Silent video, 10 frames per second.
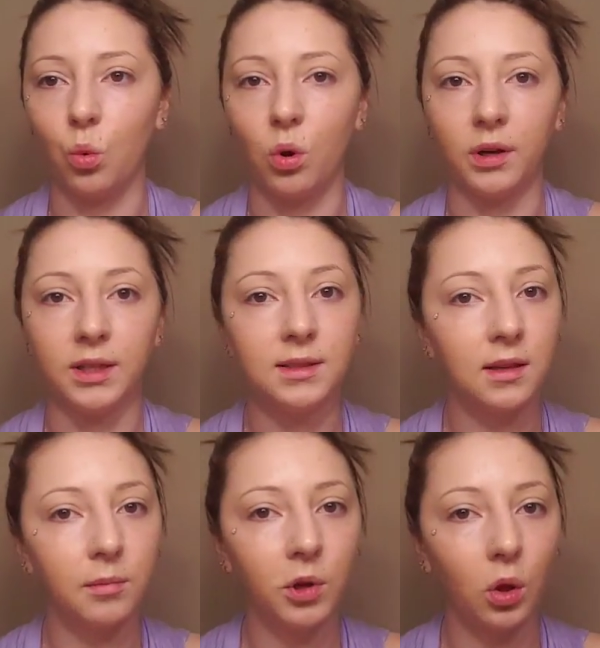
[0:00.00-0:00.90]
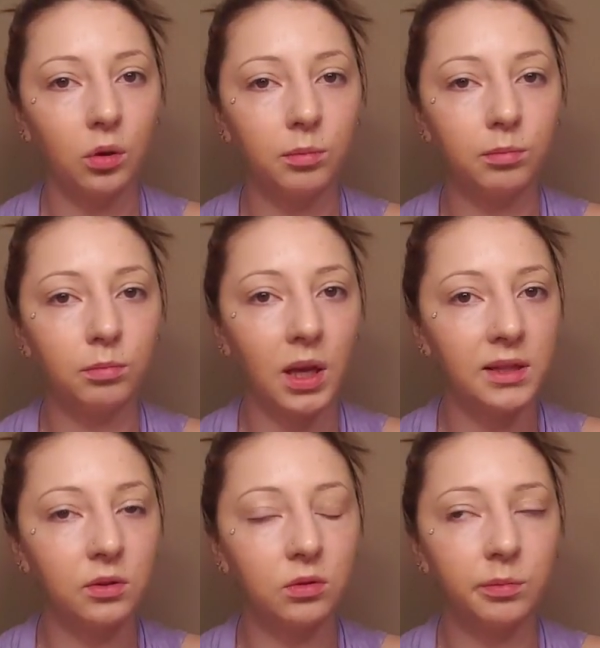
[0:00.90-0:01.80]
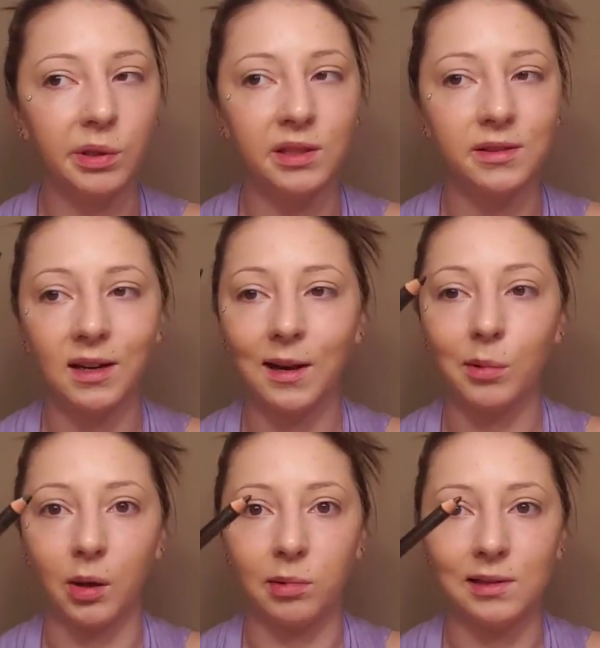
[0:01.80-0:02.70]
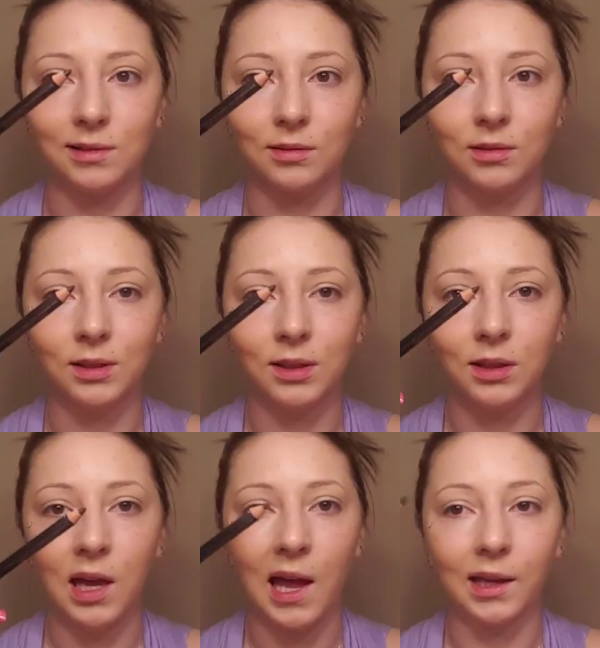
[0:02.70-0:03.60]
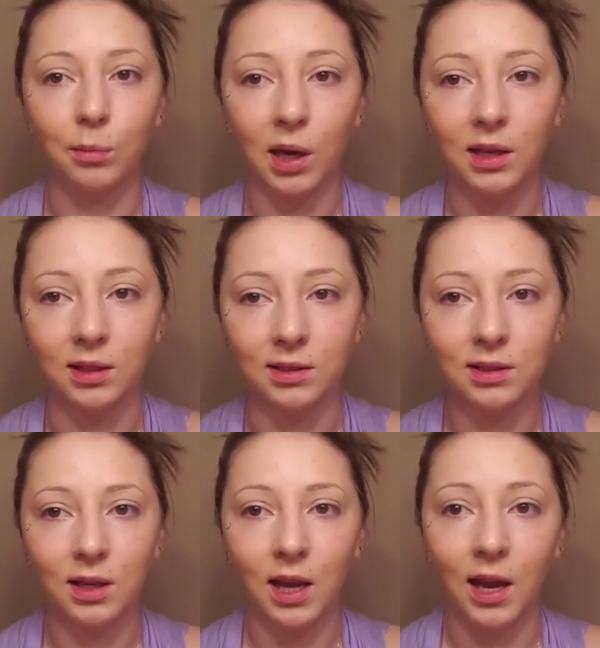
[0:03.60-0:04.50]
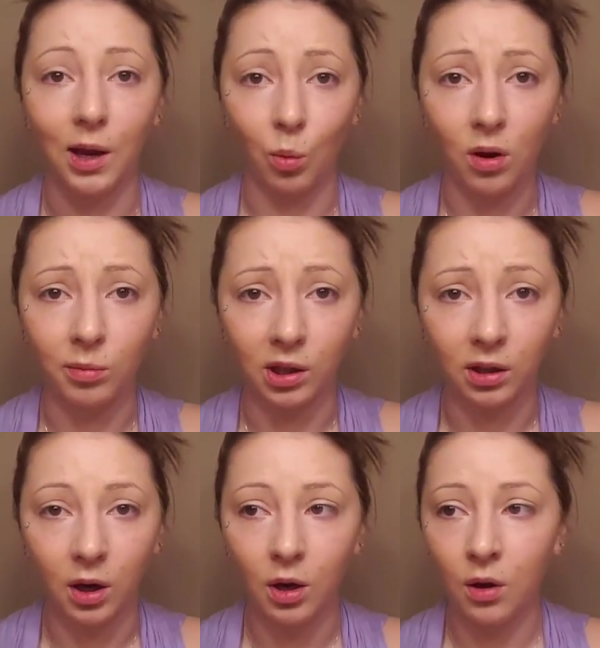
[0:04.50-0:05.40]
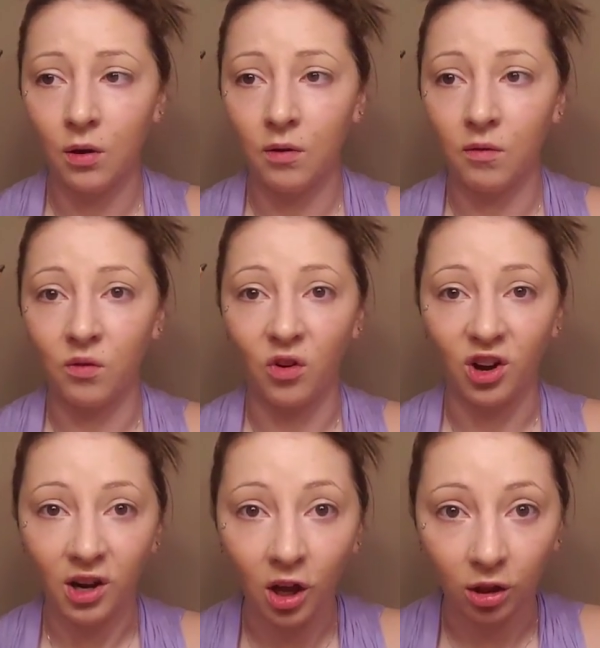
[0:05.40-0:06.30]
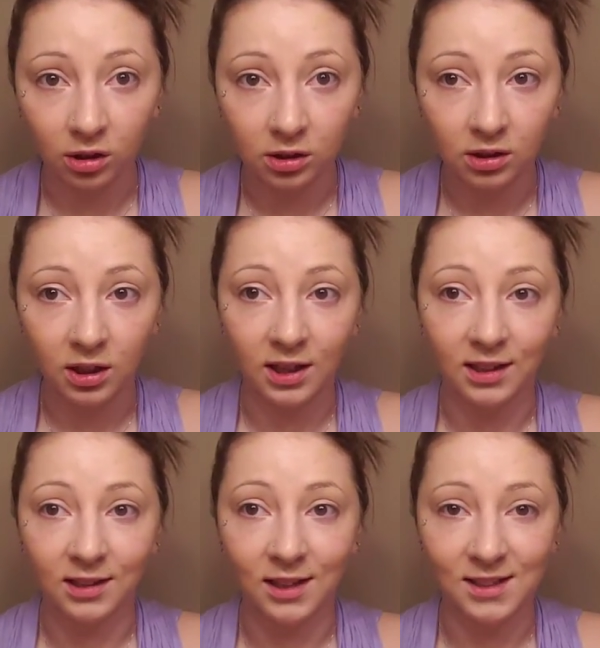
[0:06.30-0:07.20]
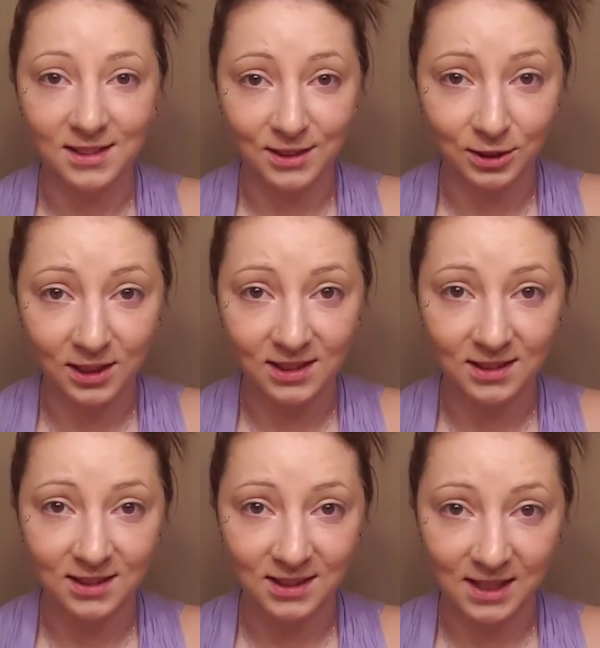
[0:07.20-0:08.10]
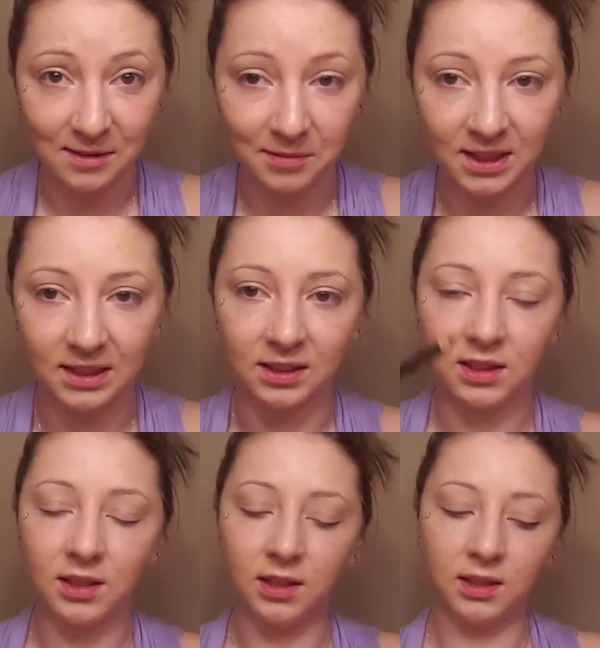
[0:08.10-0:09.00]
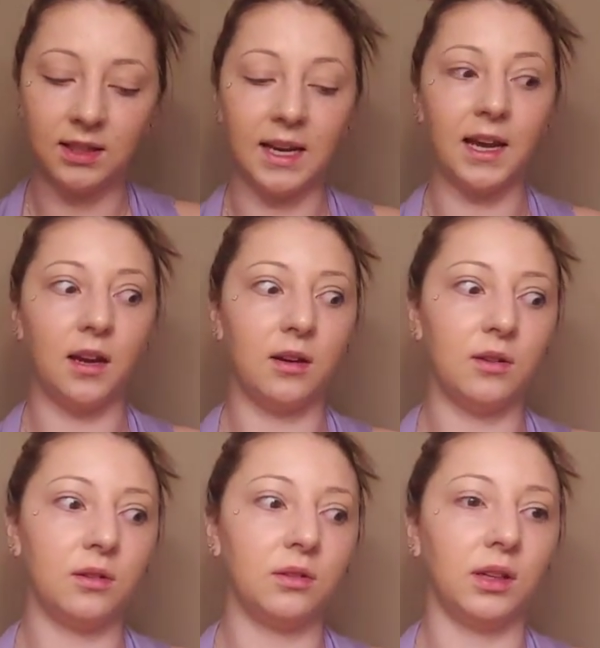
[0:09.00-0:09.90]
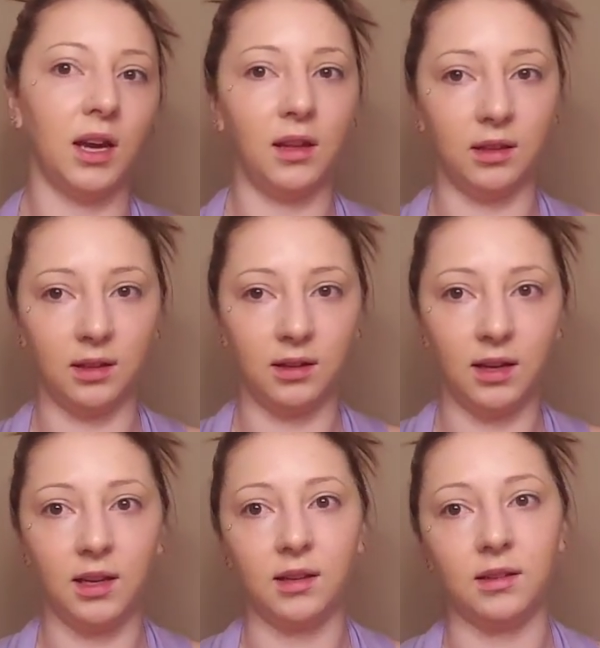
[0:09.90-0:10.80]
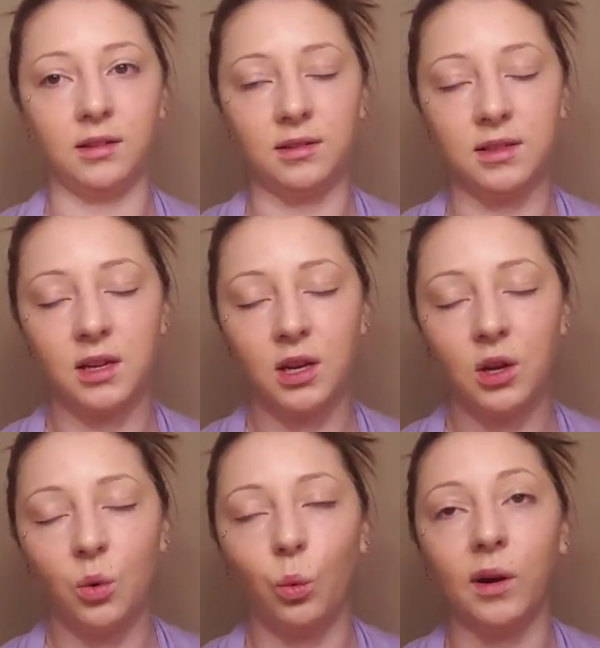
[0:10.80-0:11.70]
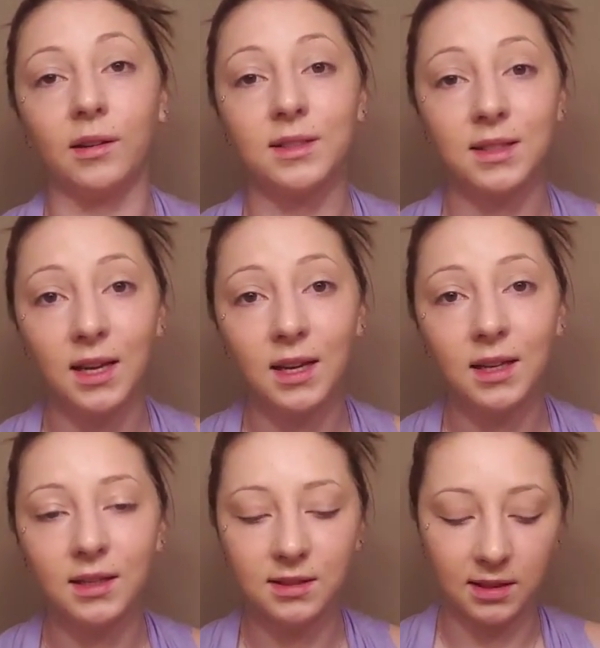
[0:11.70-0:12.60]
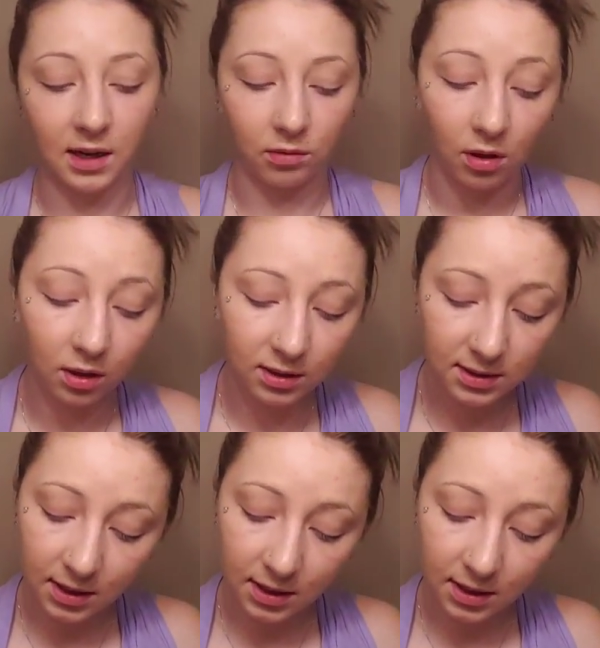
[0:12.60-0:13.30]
$20 pencil, but it's an eyebrow pencil. I can buy this at Walmart for $1 and it still does the same thing. Now the color and where it stays and how long it